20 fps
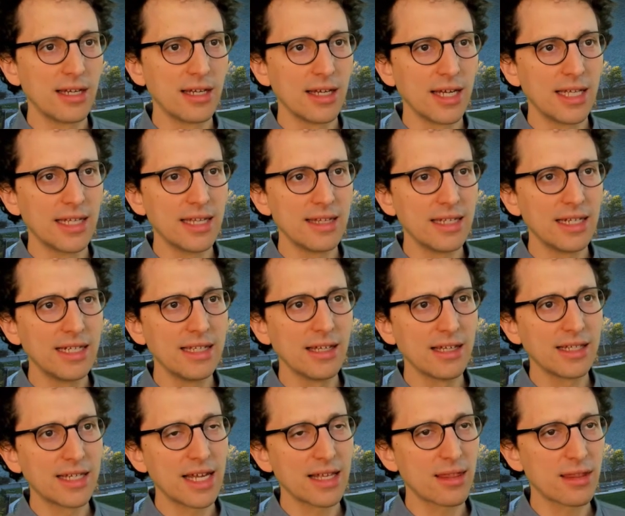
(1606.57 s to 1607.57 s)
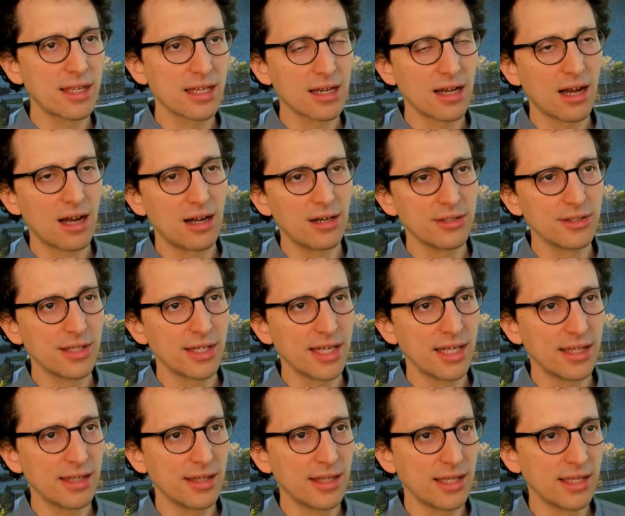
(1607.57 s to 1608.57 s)
and then the leader gets the
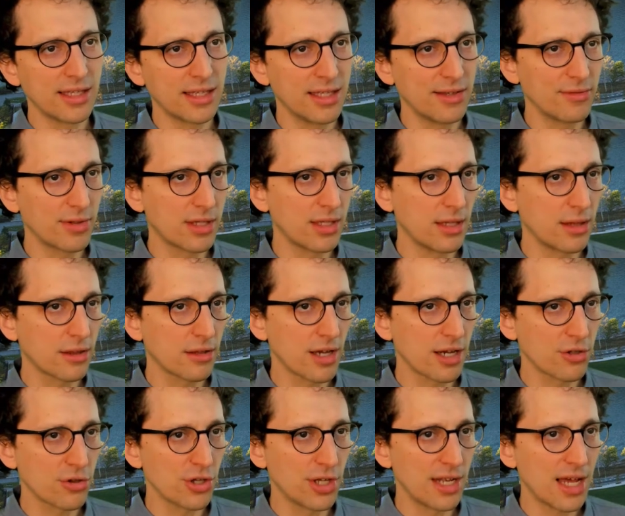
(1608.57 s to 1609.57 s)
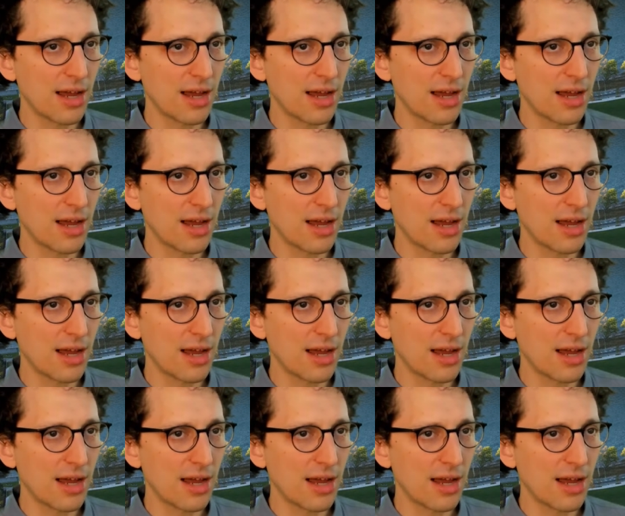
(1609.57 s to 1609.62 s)
card, gives the instruction.